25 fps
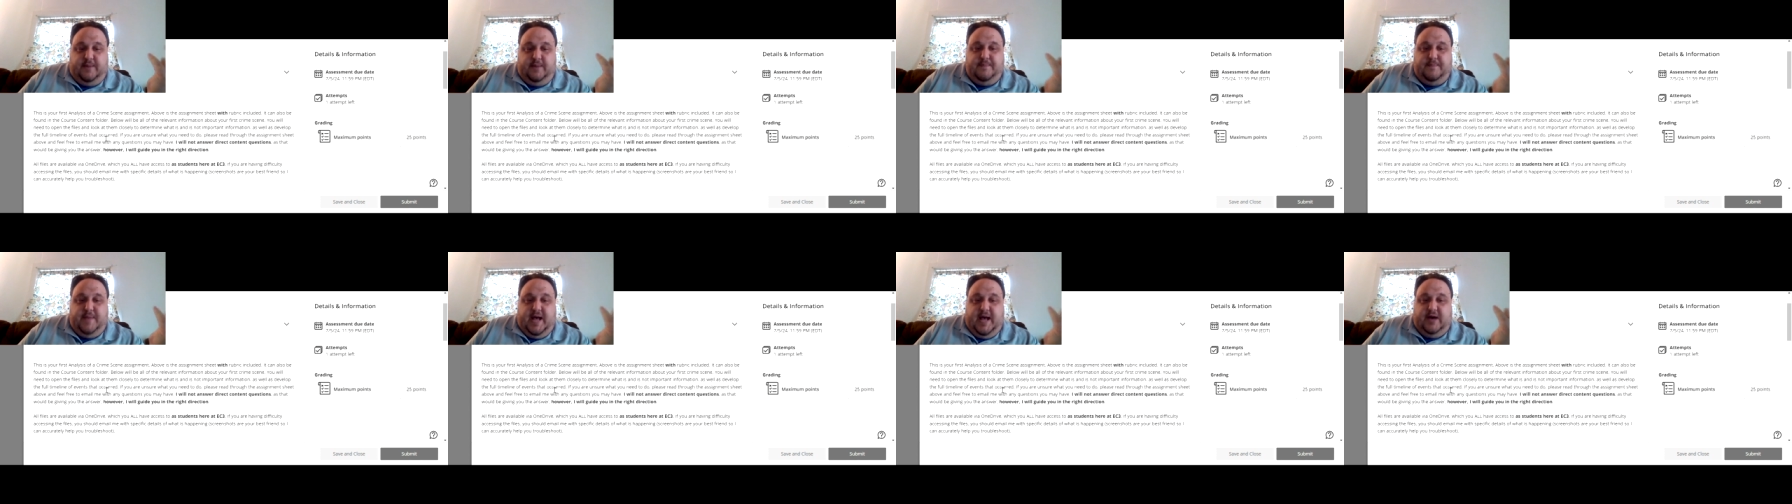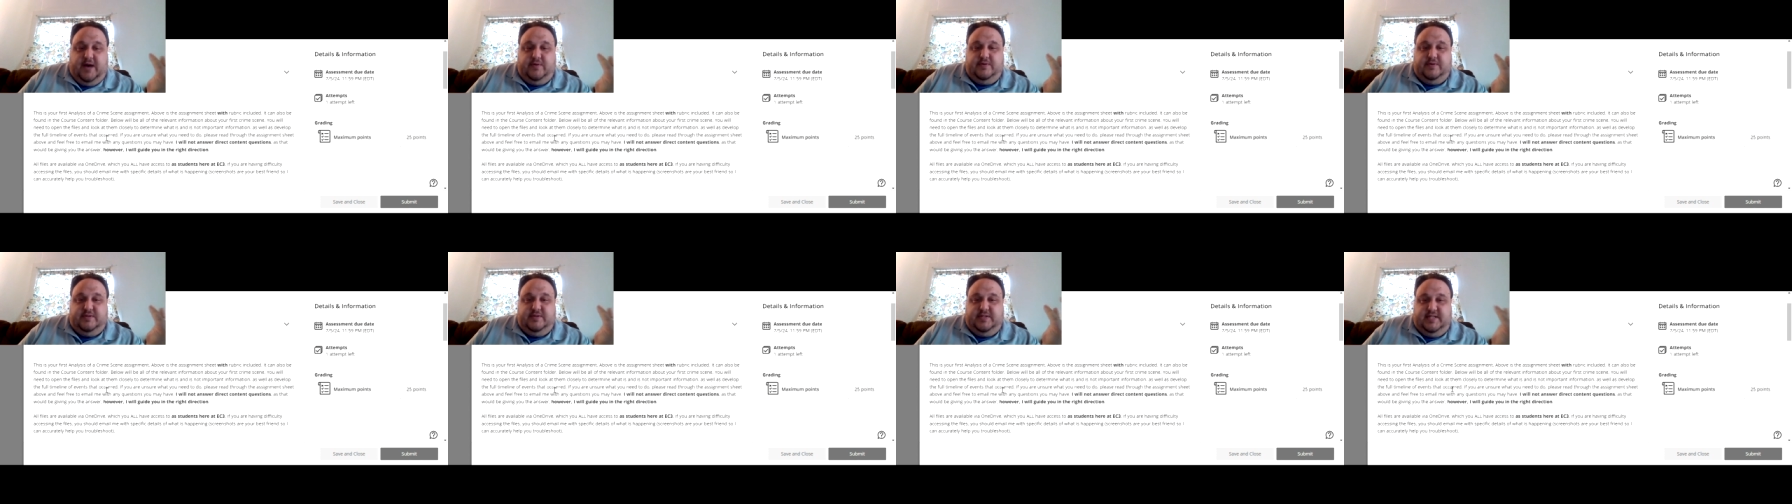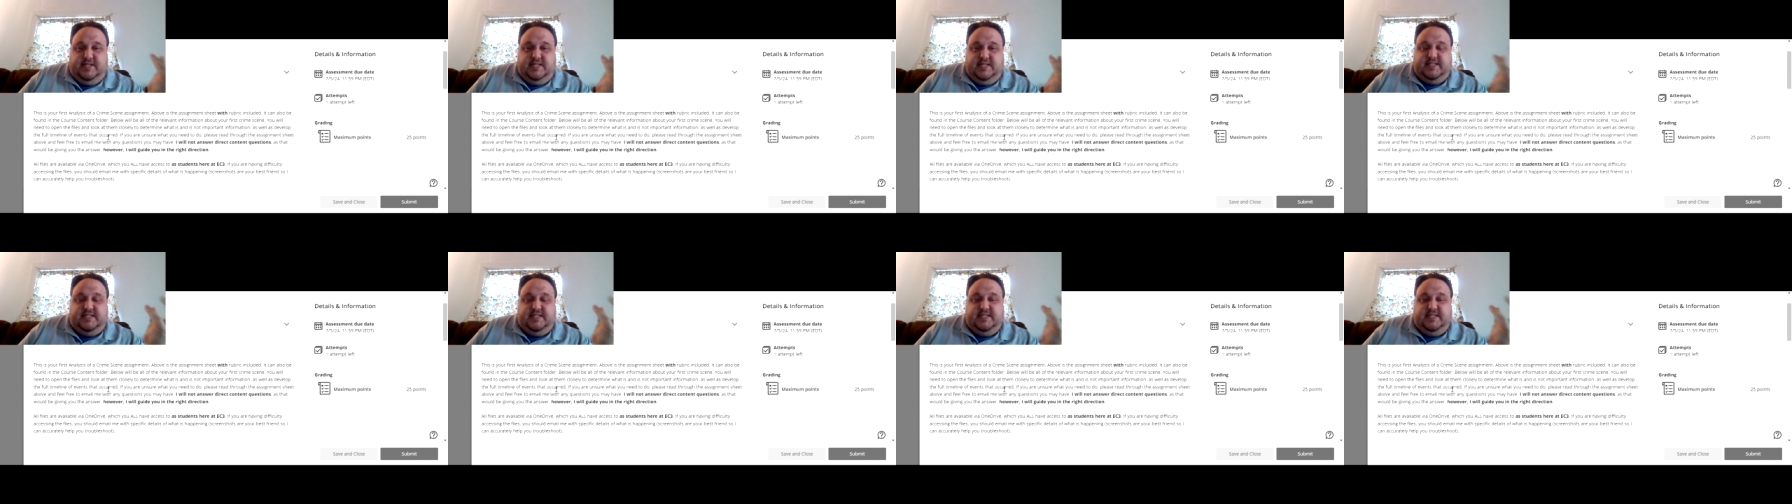about
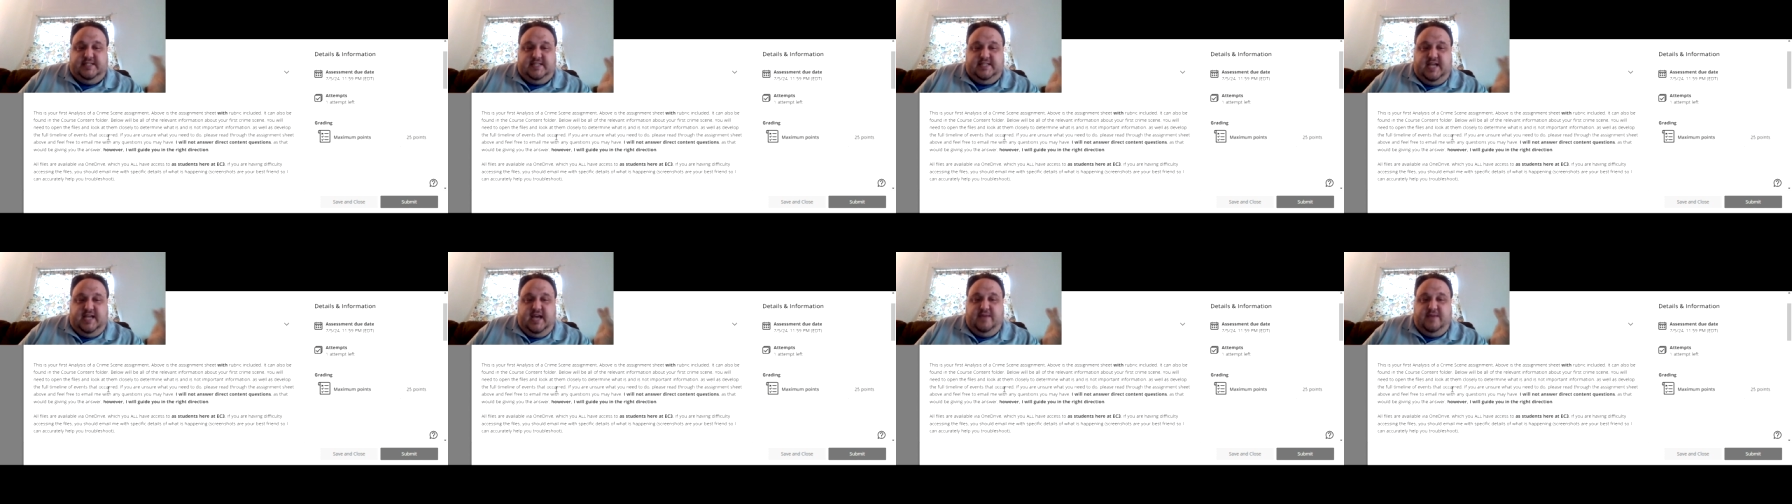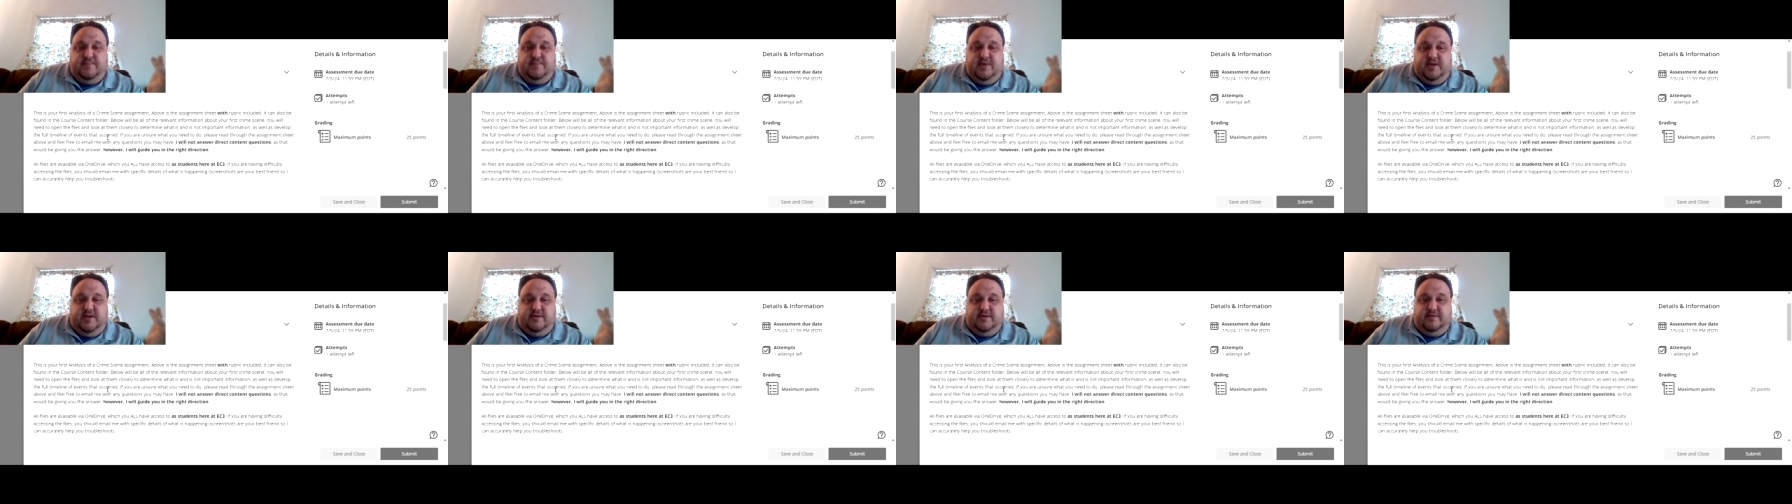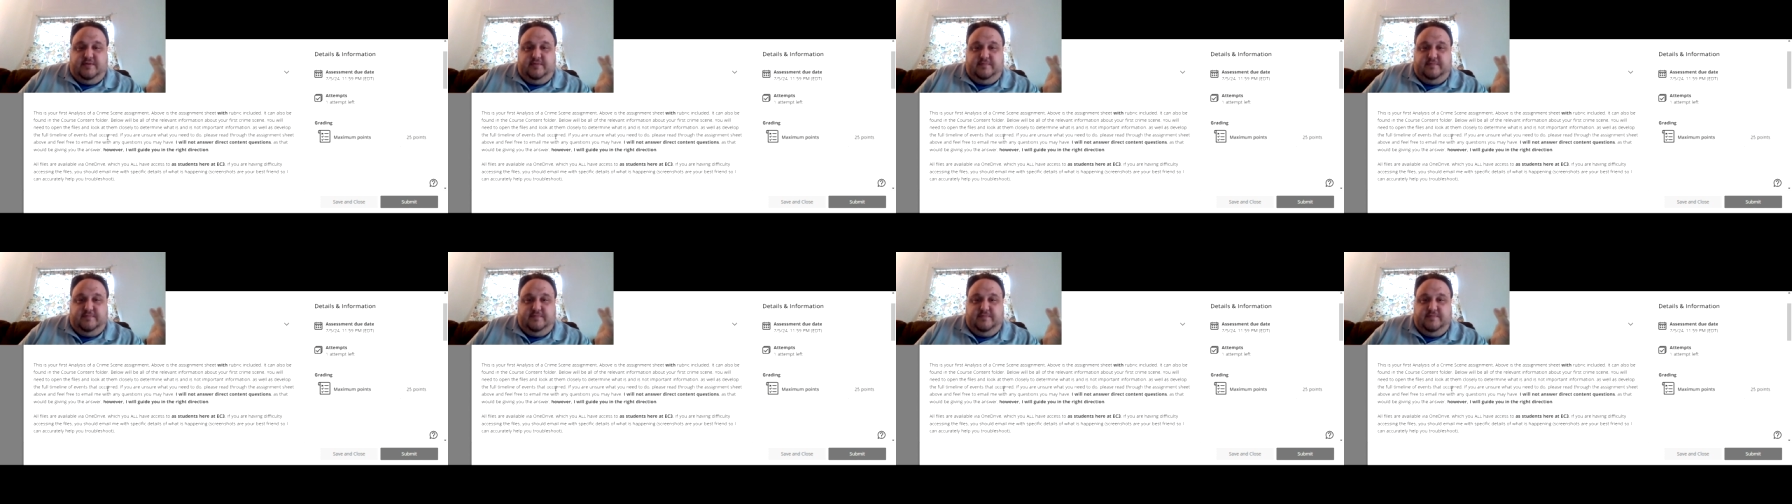this assignment,
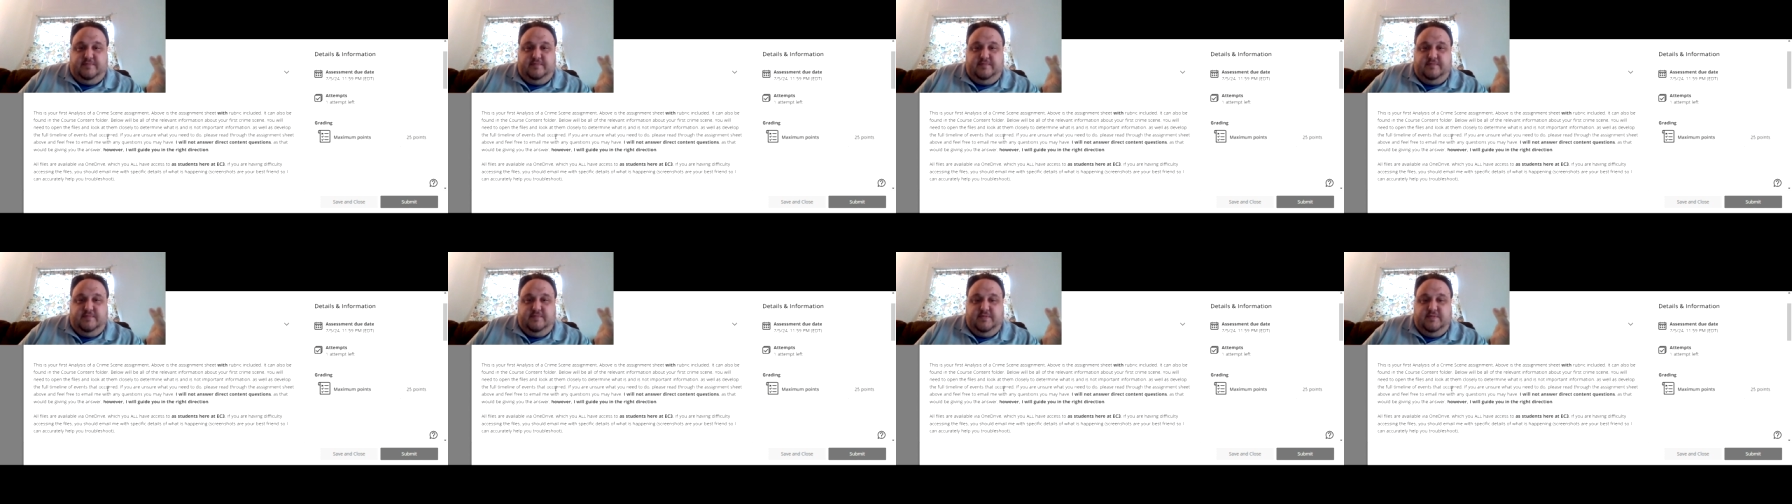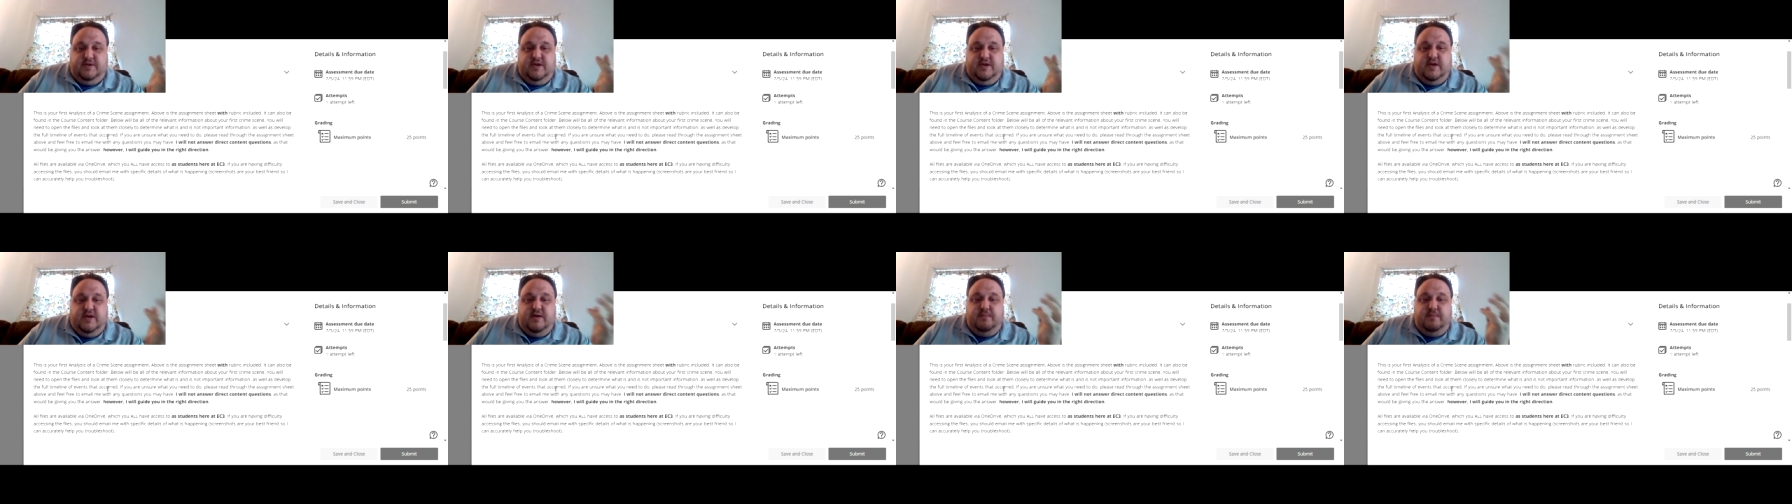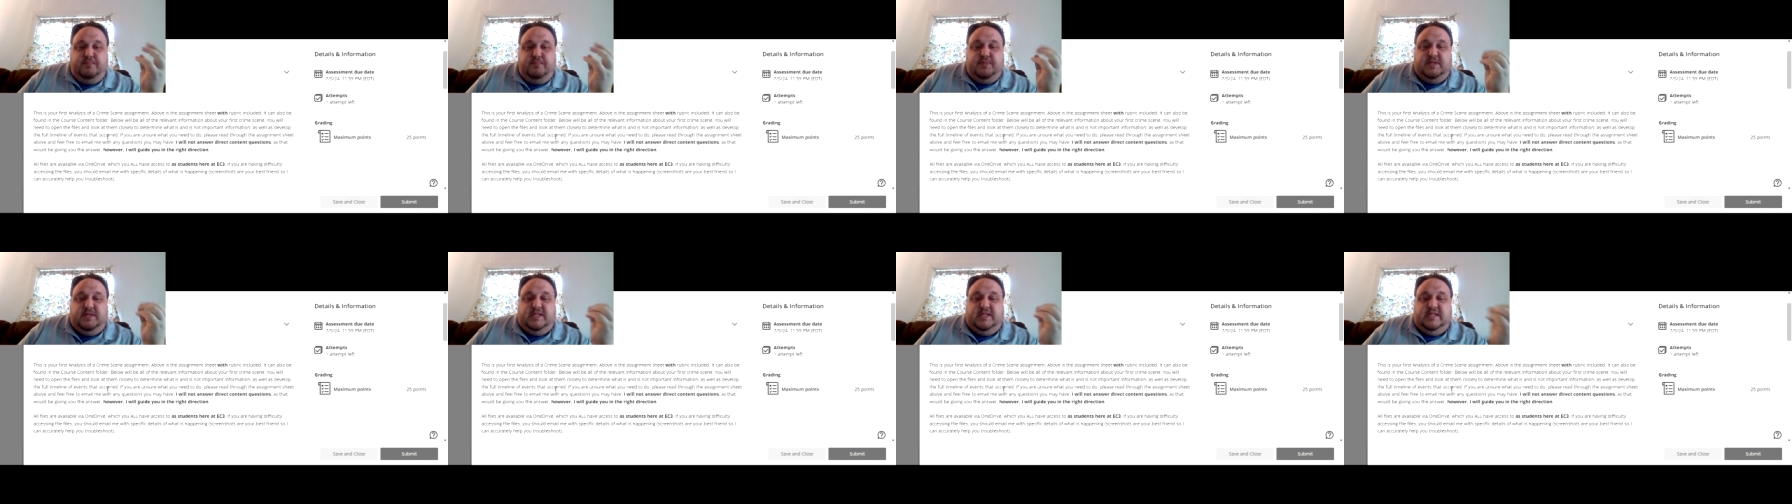
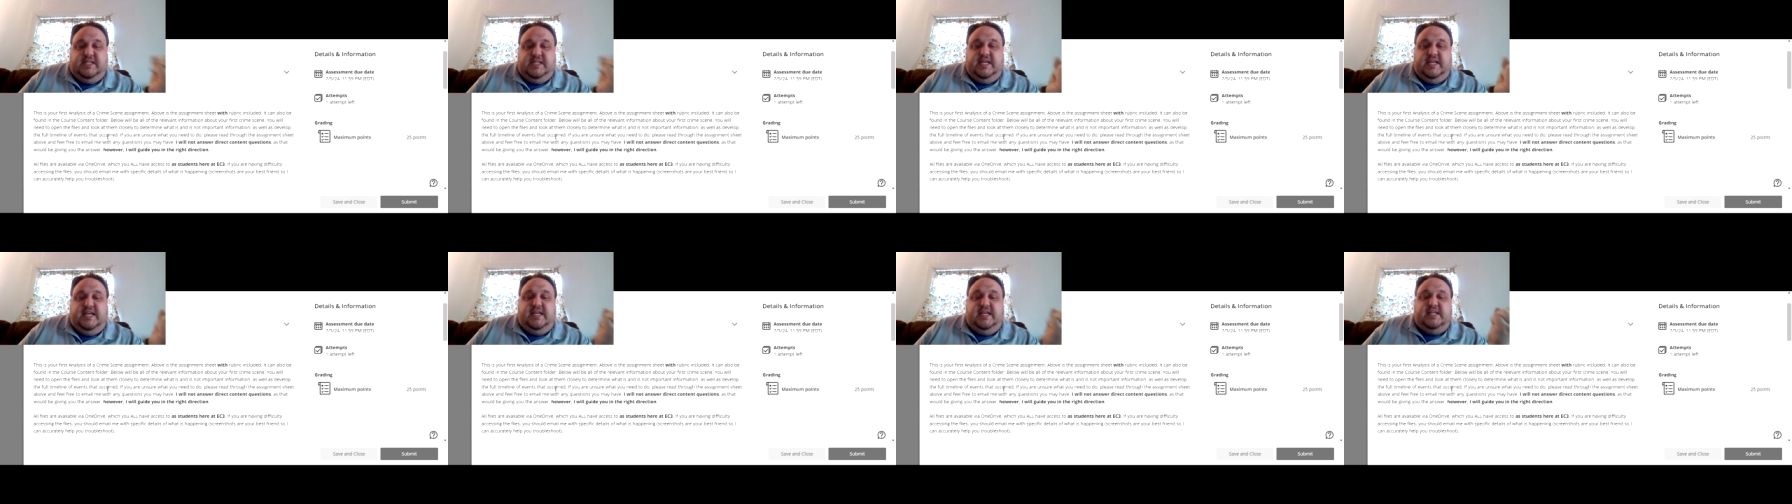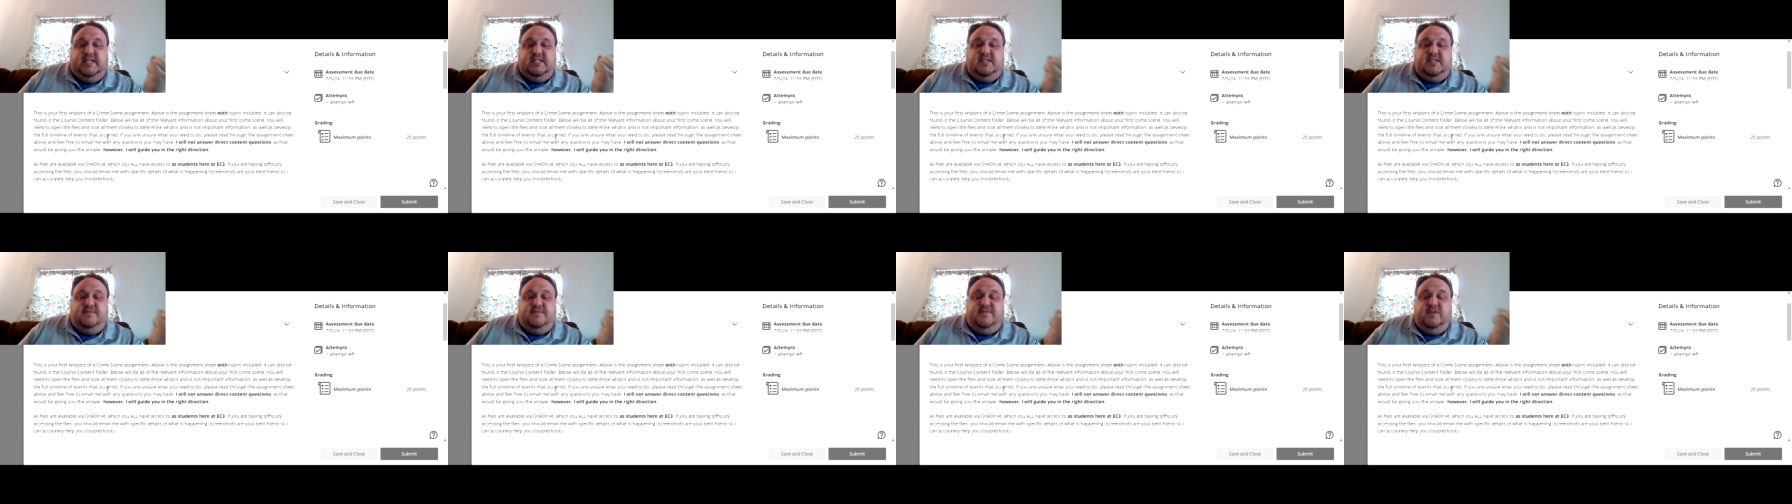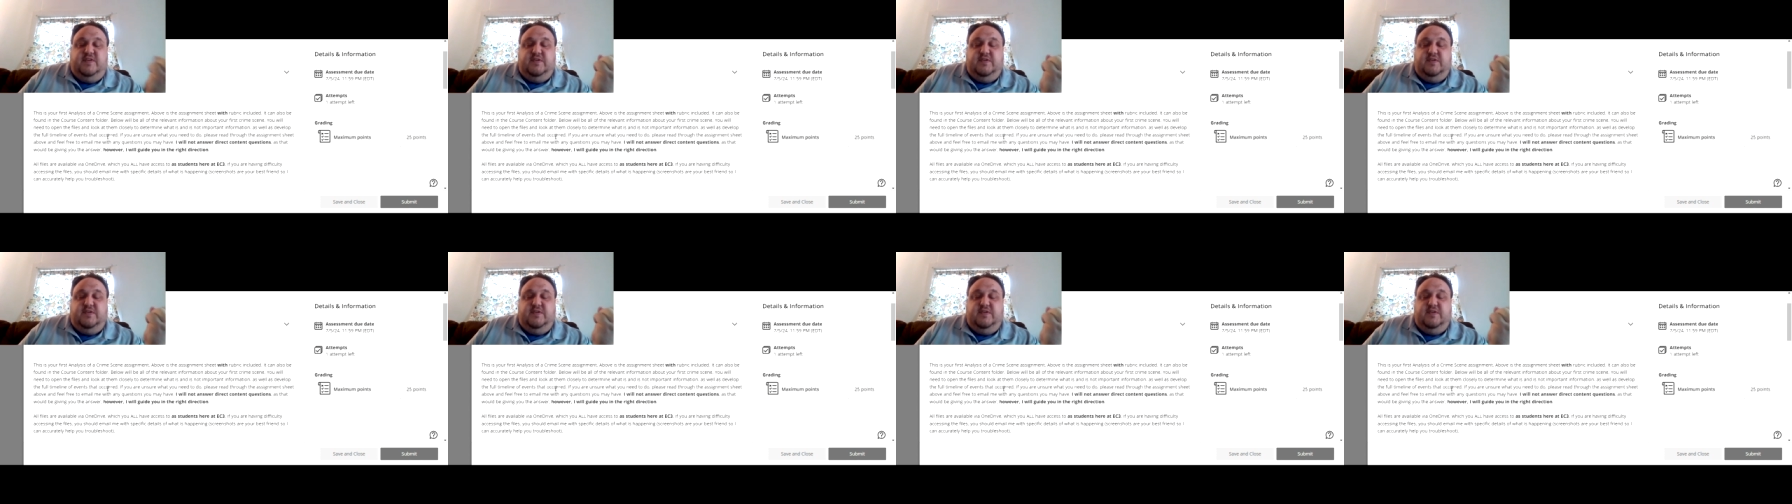please